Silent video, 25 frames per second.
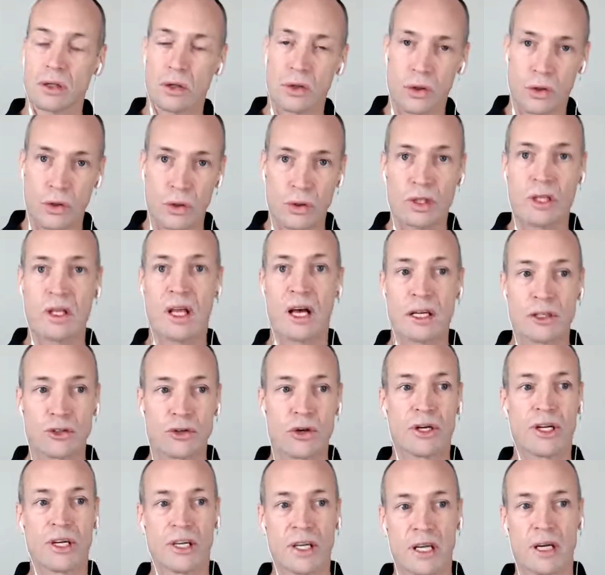Good luck
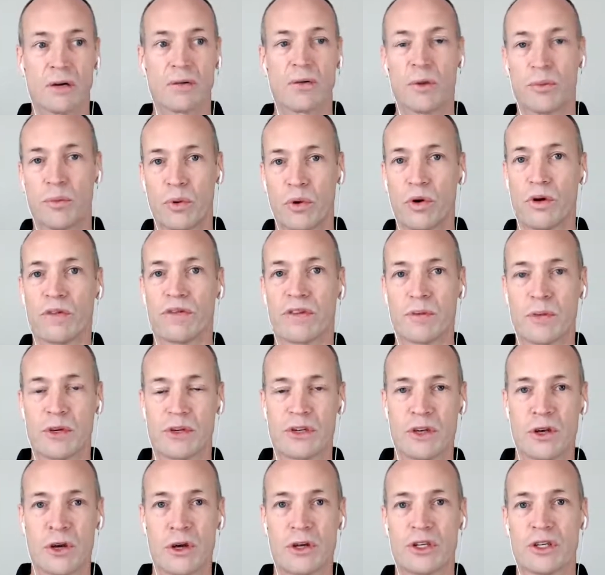trying to get a report from a
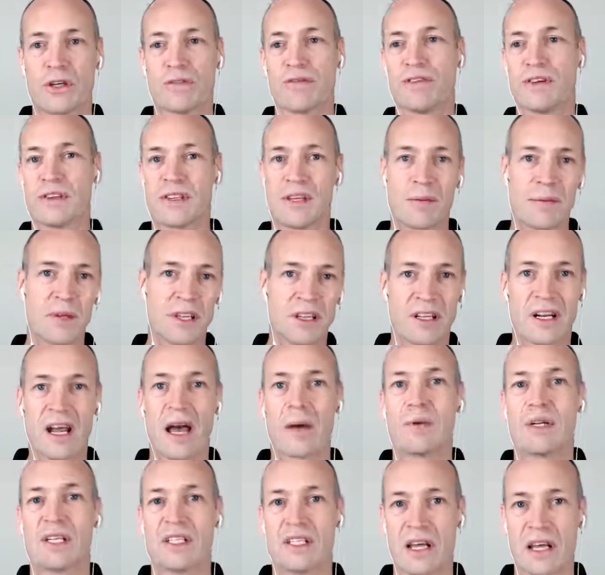surgeon for something that
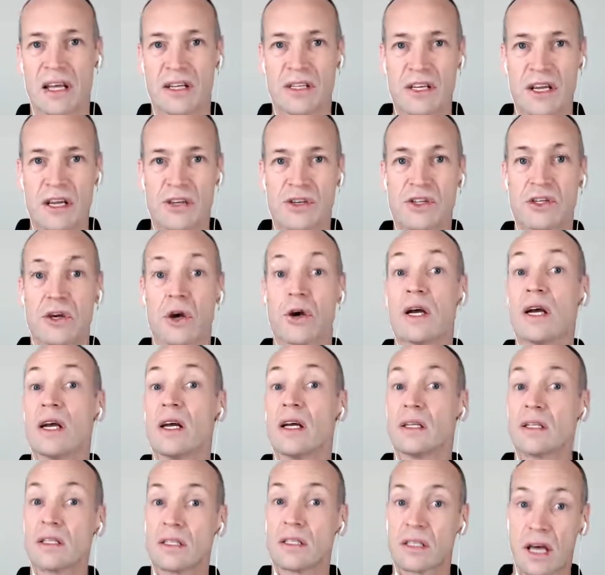happened 10 years ago.
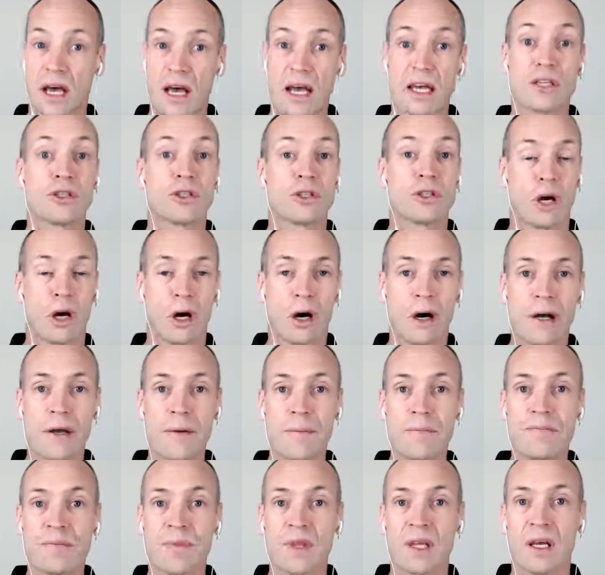It takes
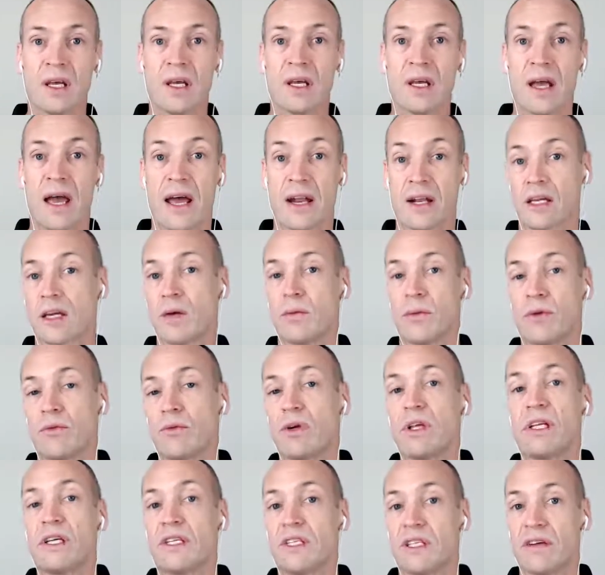time and it can be
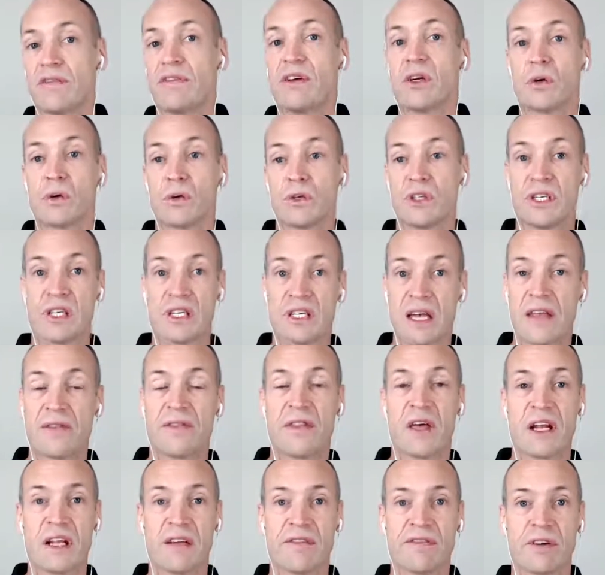really difficult to get
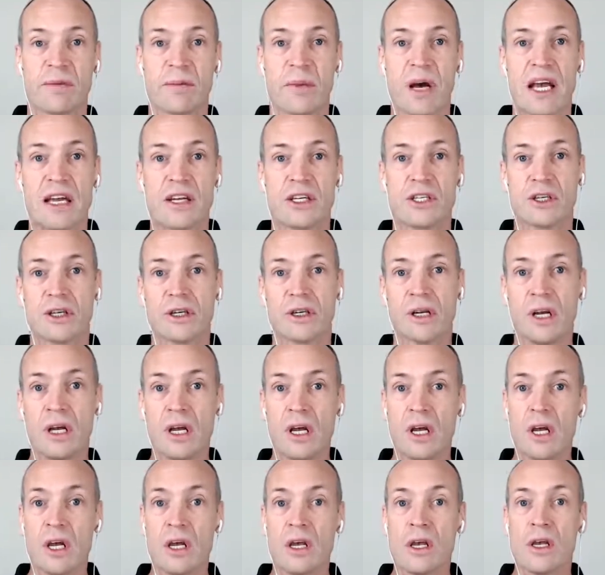that information.
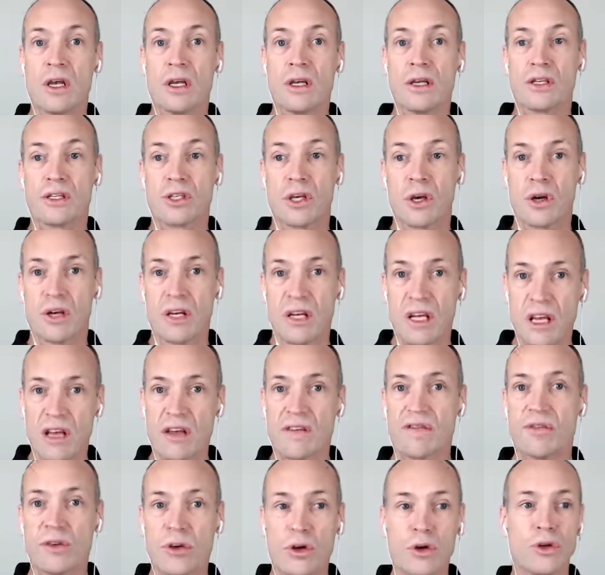So
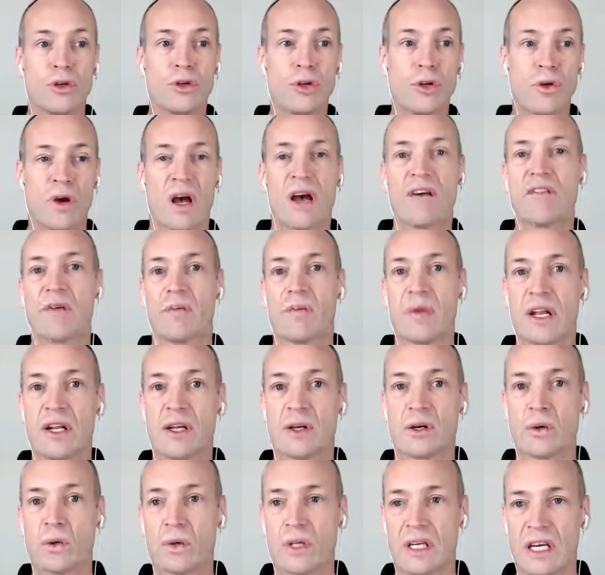if you do have a
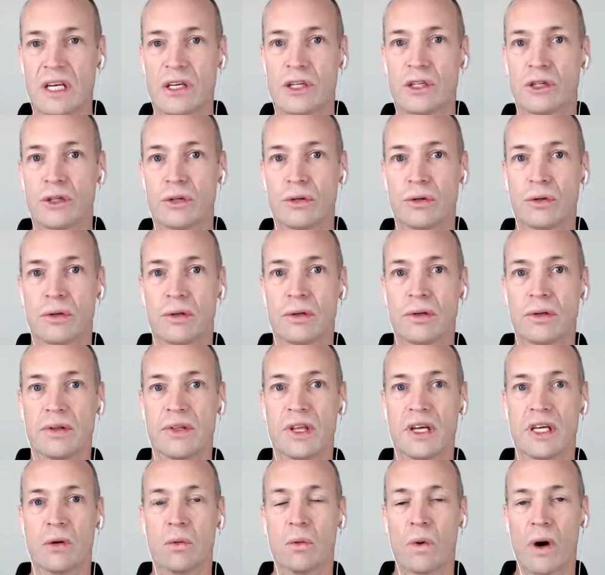medical issue
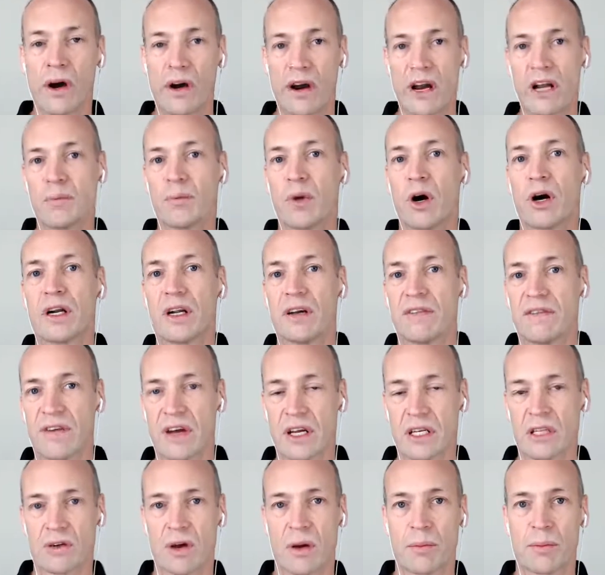that you're worried might
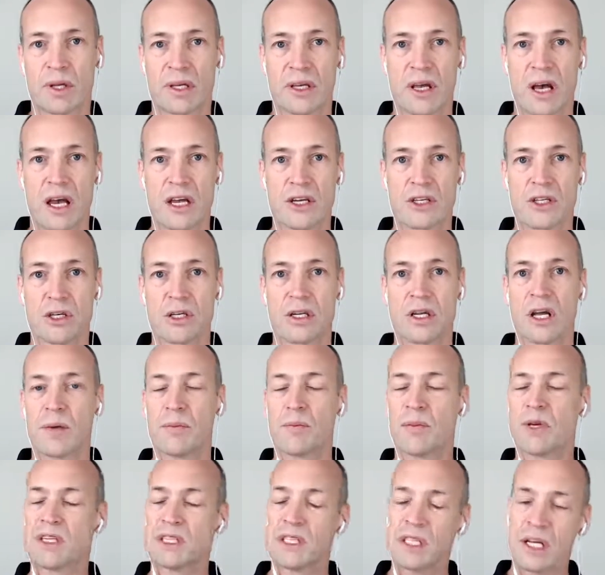affect your application,
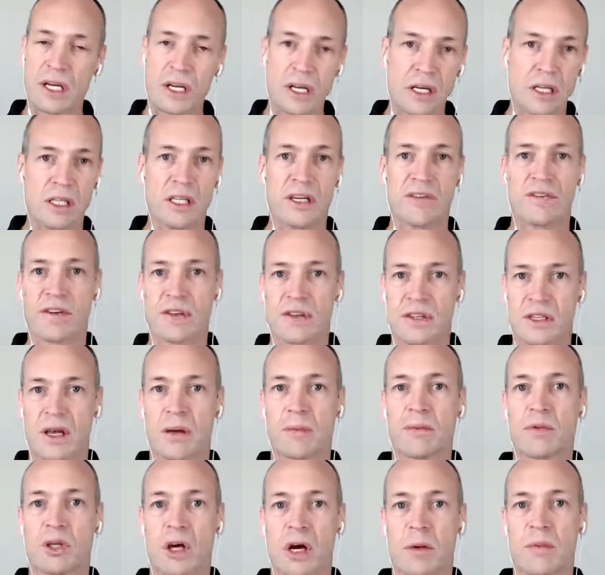particularly if it's
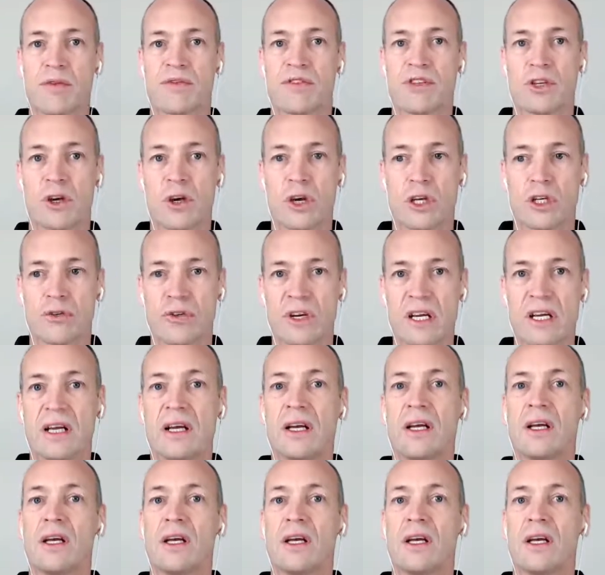some type of surgery,